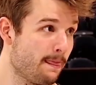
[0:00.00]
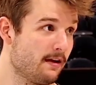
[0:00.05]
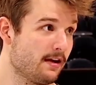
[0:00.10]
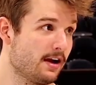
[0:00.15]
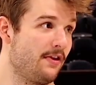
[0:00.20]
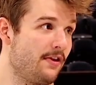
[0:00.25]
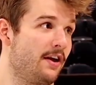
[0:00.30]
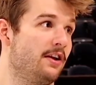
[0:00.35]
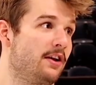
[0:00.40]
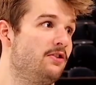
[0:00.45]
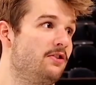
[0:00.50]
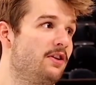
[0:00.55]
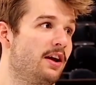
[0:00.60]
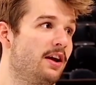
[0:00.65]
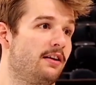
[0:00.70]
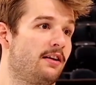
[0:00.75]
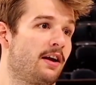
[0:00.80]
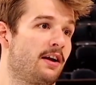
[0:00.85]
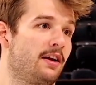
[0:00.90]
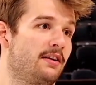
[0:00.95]
And then you
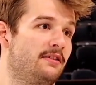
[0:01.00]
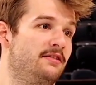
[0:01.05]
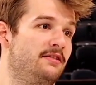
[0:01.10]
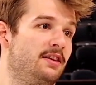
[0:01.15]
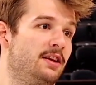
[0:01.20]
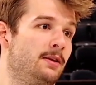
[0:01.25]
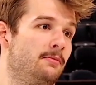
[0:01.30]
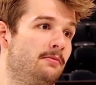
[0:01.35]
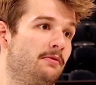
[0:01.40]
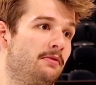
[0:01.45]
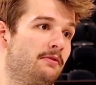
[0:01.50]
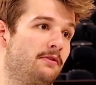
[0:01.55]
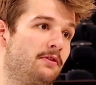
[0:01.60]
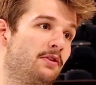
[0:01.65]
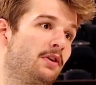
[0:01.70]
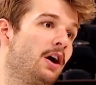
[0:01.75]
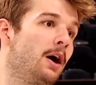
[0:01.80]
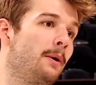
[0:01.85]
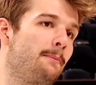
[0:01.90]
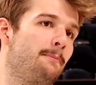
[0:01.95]
get kind of teams, if you're
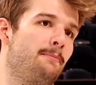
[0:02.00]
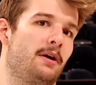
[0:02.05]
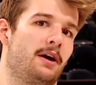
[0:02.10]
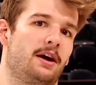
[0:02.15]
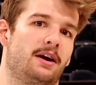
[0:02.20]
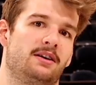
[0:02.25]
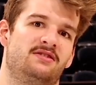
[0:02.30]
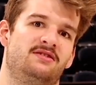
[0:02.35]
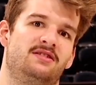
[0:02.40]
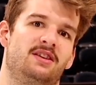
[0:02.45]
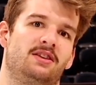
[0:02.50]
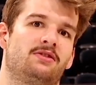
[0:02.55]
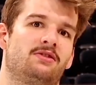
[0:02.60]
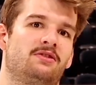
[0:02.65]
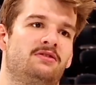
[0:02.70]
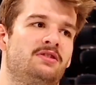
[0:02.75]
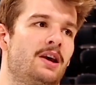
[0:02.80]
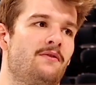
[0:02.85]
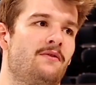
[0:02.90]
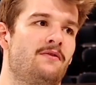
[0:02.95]
up by 6 or
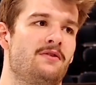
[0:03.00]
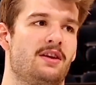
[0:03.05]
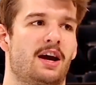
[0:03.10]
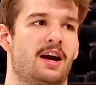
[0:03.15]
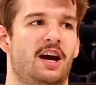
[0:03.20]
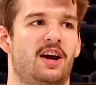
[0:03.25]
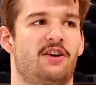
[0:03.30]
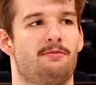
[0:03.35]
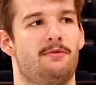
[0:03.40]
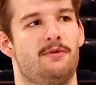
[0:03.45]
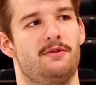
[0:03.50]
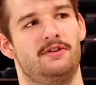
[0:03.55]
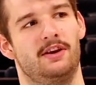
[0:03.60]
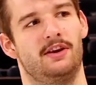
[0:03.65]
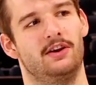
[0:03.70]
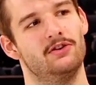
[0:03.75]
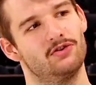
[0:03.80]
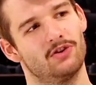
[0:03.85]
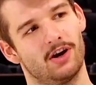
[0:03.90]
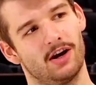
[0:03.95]
7 guys, maybe
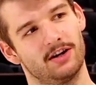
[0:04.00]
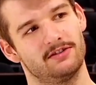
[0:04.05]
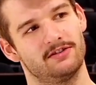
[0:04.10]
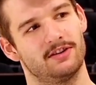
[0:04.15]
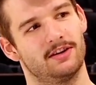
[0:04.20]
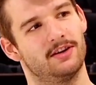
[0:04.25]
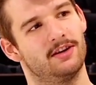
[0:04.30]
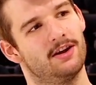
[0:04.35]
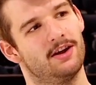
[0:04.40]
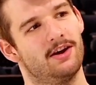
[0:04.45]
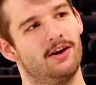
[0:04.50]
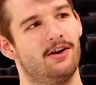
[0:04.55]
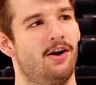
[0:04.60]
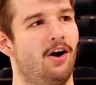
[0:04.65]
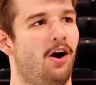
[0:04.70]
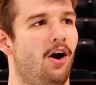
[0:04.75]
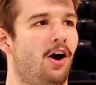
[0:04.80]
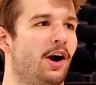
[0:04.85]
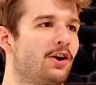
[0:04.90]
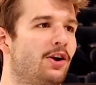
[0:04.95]
take shots that
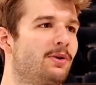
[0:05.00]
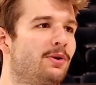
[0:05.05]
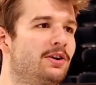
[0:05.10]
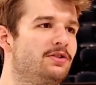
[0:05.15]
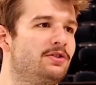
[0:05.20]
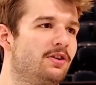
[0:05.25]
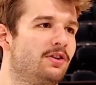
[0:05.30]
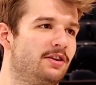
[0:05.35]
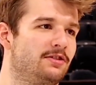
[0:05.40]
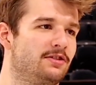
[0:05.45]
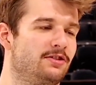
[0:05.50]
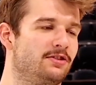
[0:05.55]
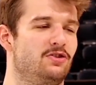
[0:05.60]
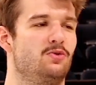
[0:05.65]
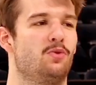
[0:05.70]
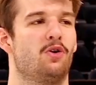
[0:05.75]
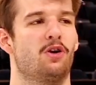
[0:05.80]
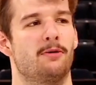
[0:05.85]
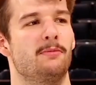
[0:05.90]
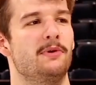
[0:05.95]
aren't great shots because
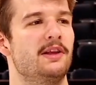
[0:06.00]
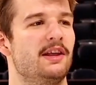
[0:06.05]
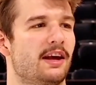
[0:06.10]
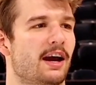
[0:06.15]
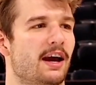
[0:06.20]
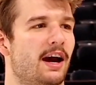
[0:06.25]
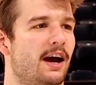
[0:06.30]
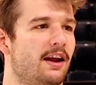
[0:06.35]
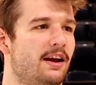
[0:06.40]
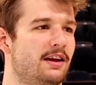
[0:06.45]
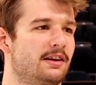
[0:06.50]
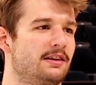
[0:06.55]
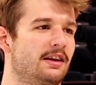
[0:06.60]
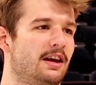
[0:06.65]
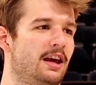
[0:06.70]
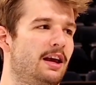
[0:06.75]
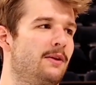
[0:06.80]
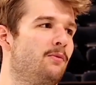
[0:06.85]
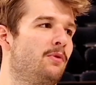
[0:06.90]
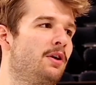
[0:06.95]
you want to be the guy to hit the
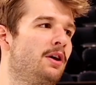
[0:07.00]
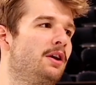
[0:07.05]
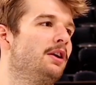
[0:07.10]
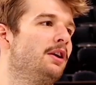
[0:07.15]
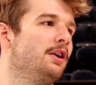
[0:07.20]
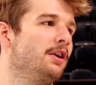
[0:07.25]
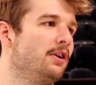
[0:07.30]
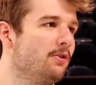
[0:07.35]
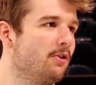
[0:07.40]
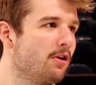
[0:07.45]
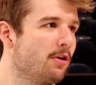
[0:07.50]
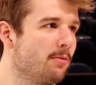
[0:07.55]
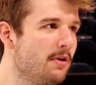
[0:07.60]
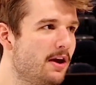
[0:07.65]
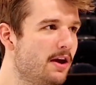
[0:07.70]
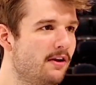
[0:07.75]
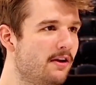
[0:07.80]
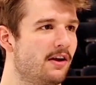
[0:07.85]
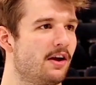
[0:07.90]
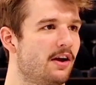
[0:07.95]
game winner, and you want to be,
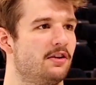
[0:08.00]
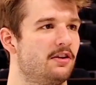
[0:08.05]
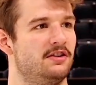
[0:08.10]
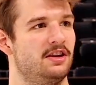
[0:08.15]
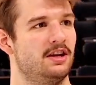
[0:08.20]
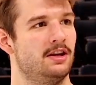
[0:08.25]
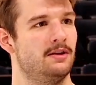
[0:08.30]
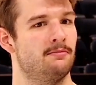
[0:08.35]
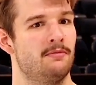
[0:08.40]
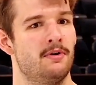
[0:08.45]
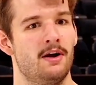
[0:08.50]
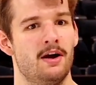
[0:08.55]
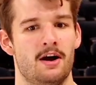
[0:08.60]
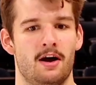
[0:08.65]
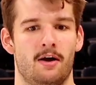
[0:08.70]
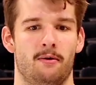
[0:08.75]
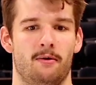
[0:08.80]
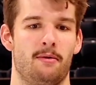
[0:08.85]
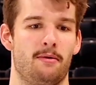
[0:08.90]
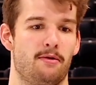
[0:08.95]
and then the other team,
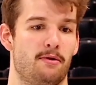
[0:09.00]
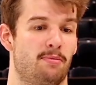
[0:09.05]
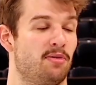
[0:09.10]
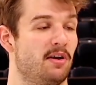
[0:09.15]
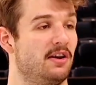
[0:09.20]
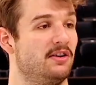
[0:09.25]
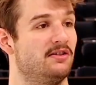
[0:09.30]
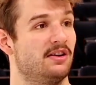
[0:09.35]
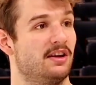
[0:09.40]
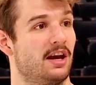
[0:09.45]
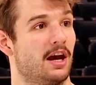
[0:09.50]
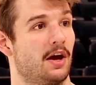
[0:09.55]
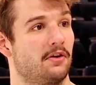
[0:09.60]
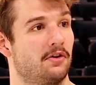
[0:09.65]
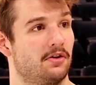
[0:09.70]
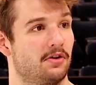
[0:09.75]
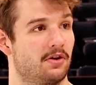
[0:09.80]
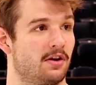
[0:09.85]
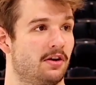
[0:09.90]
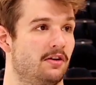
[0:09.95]
maybe who plays
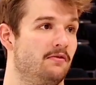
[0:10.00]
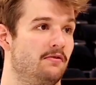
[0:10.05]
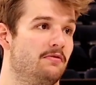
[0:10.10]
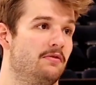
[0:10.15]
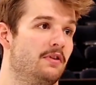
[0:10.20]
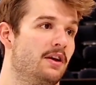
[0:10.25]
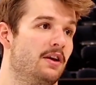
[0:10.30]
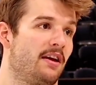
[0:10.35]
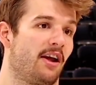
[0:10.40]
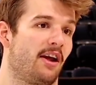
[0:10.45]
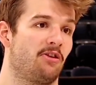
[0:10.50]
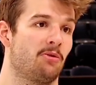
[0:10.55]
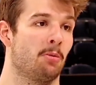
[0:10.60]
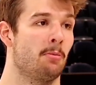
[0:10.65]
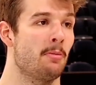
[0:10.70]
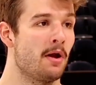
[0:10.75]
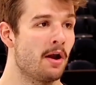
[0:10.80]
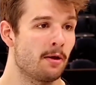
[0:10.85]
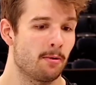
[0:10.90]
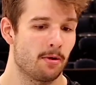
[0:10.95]
together, can get some
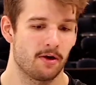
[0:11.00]
momentum.